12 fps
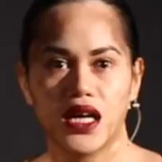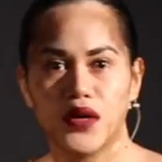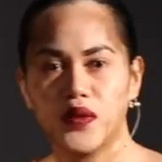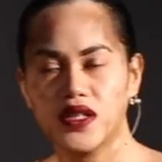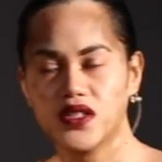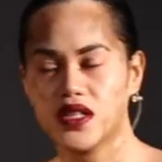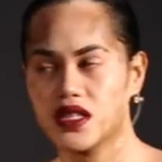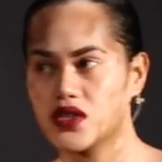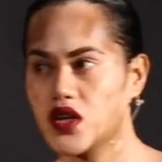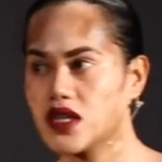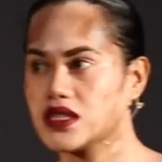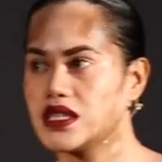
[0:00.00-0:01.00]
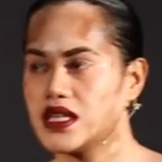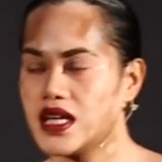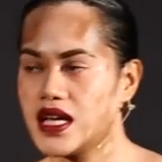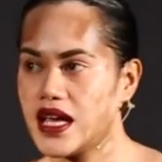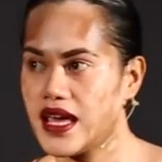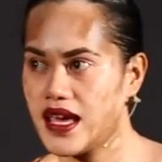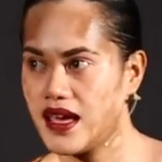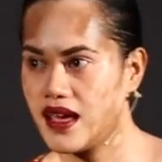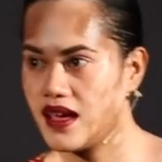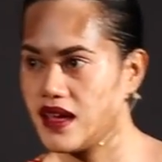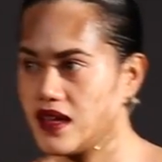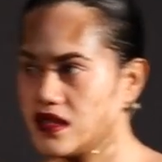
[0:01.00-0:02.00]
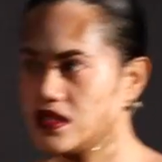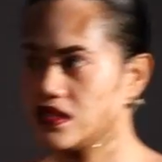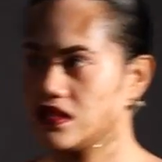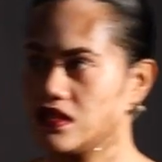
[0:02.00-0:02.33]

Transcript: I went to the doctor, and